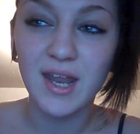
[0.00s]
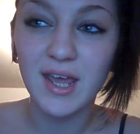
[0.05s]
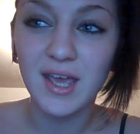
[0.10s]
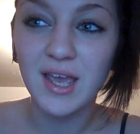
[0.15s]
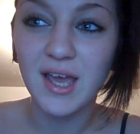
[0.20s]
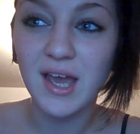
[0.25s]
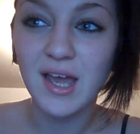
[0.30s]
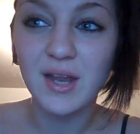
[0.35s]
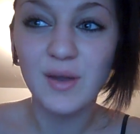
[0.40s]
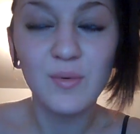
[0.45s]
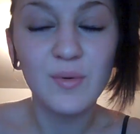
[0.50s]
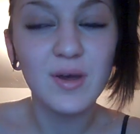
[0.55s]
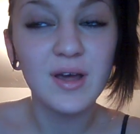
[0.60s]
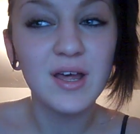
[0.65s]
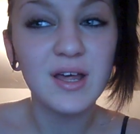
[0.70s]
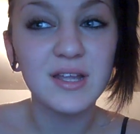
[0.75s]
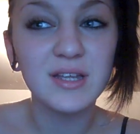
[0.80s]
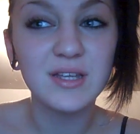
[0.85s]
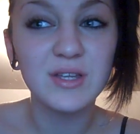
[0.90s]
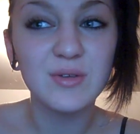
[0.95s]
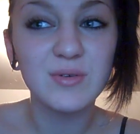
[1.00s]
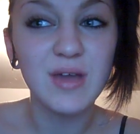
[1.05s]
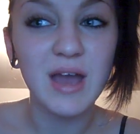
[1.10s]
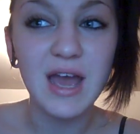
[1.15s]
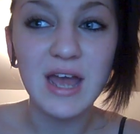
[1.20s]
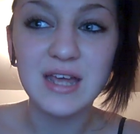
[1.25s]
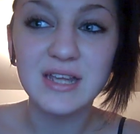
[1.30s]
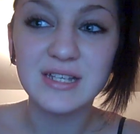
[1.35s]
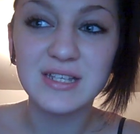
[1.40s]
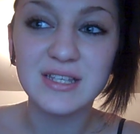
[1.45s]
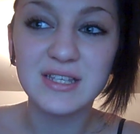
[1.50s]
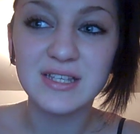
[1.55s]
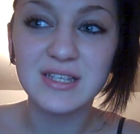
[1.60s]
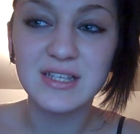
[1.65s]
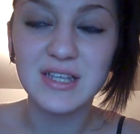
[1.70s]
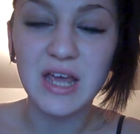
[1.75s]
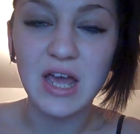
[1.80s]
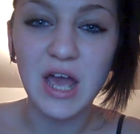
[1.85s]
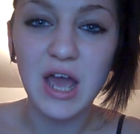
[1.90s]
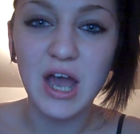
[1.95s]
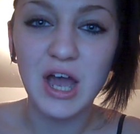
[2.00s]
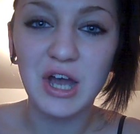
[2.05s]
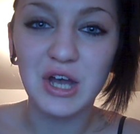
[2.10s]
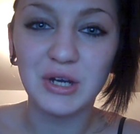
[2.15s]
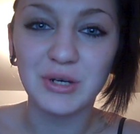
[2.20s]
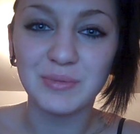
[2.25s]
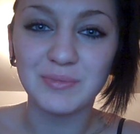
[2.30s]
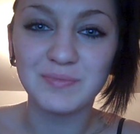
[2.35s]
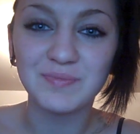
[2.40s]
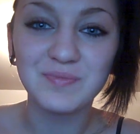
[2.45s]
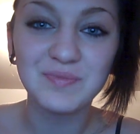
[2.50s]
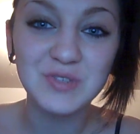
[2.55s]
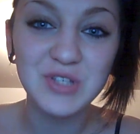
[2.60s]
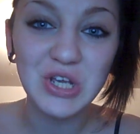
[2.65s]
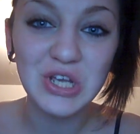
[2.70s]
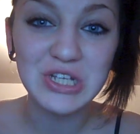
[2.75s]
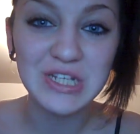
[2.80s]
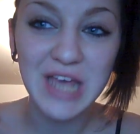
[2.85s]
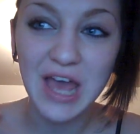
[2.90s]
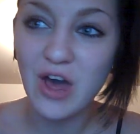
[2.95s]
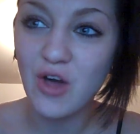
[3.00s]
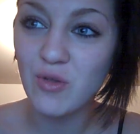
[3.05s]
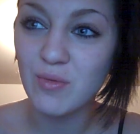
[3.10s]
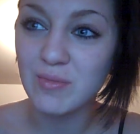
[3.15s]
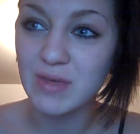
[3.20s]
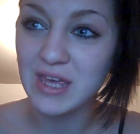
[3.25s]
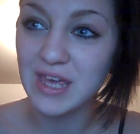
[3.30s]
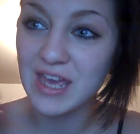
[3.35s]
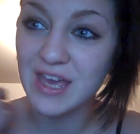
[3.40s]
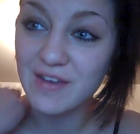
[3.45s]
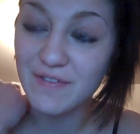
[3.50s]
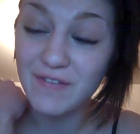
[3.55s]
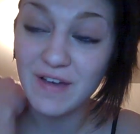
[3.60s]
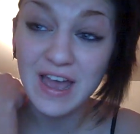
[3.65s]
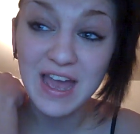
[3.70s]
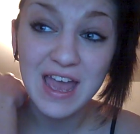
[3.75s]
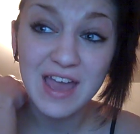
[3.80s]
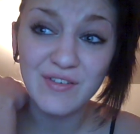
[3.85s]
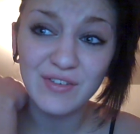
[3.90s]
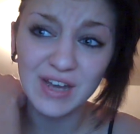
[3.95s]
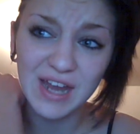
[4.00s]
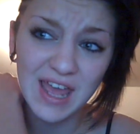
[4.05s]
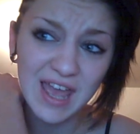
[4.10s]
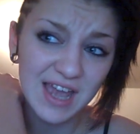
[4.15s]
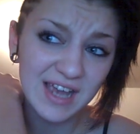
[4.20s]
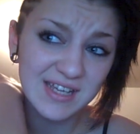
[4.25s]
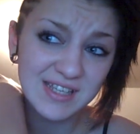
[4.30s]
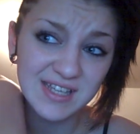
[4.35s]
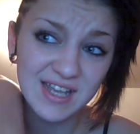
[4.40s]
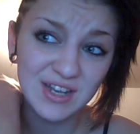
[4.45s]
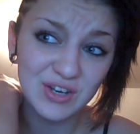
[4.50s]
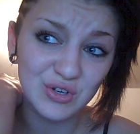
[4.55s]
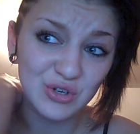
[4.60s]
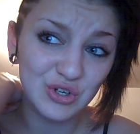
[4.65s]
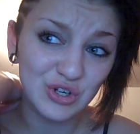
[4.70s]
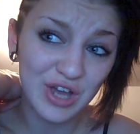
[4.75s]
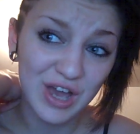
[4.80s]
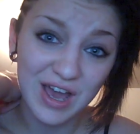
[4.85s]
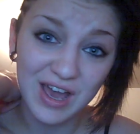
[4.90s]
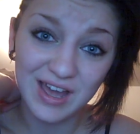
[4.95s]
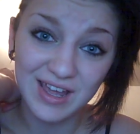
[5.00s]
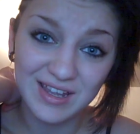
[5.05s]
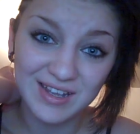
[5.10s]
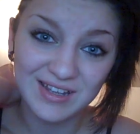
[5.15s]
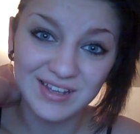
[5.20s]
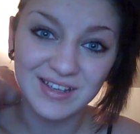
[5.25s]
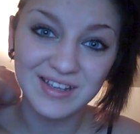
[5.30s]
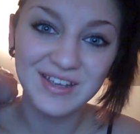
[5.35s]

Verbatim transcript: I kind of want you guys um, to tell me if I have an accent or not,